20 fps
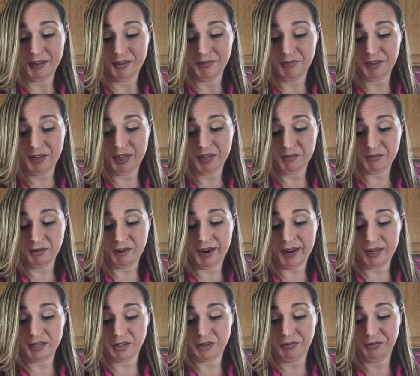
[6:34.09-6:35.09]
vegan
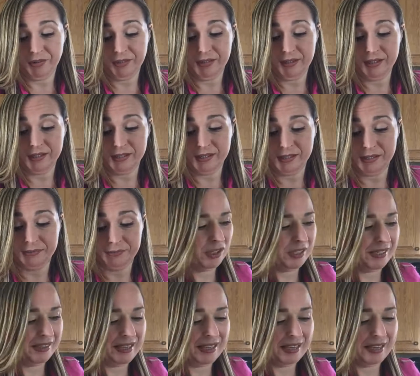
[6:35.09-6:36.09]
ranch for this. Just
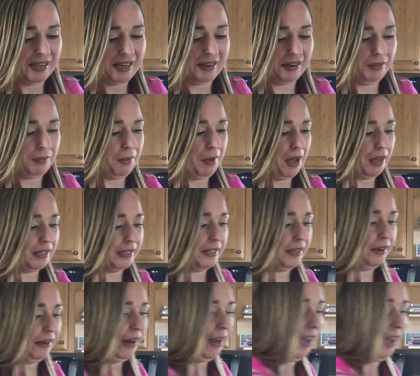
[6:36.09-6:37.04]
thinking out of the box here, I